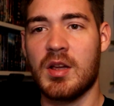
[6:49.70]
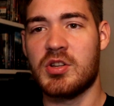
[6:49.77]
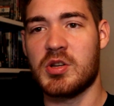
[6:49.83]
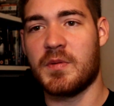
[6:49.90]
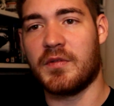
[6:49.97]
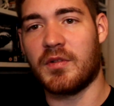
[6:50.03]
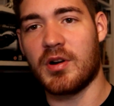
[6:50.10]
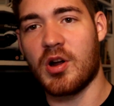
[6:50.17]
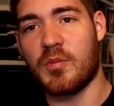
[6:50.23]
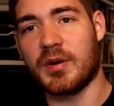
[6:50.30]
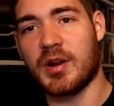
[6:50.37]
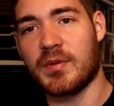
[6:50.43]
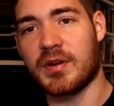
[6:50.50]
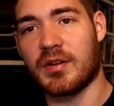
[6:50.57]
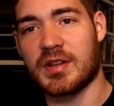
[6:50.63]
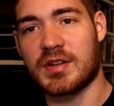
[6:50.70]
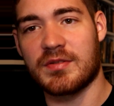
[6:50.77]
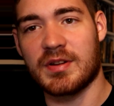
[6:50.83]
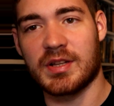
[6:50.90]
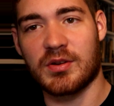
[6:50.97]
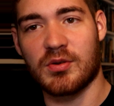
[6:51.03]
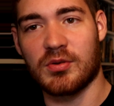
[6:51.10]
Just before I open it, we got this
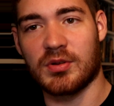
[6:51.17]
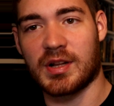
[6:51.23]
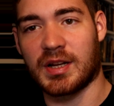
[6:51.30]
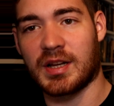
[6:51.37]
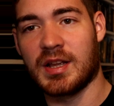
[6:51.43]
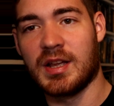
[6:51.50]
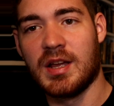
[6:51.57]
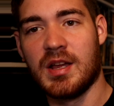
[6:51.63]
really cool like